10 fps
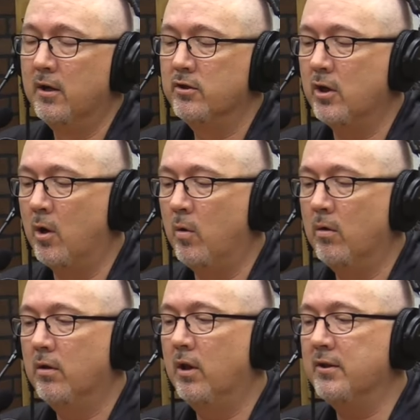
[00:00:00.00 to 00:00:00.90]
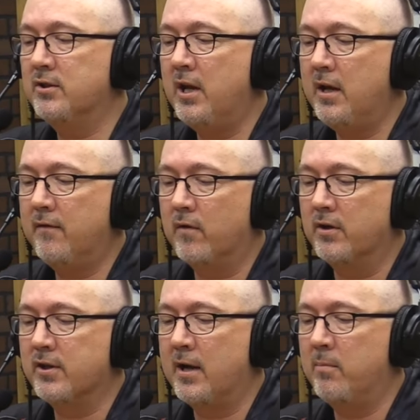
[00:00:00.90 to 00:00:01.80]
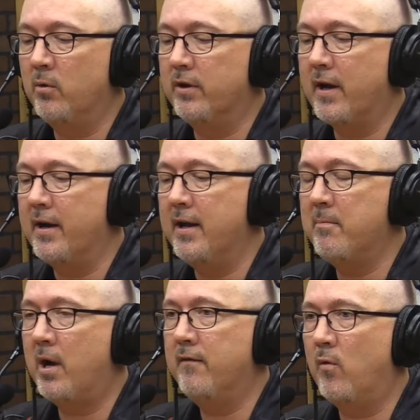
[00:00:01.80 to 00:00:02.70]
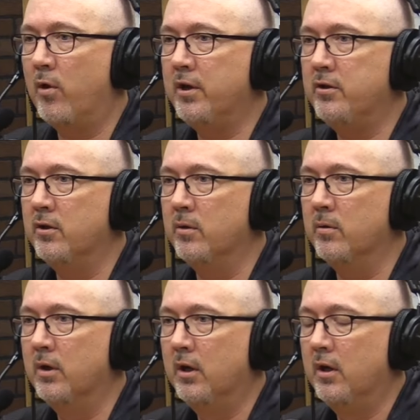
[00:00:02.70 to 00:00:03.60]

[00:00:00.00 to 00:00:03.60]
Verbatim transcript: So, let's take, for example, you got an 8 by 42.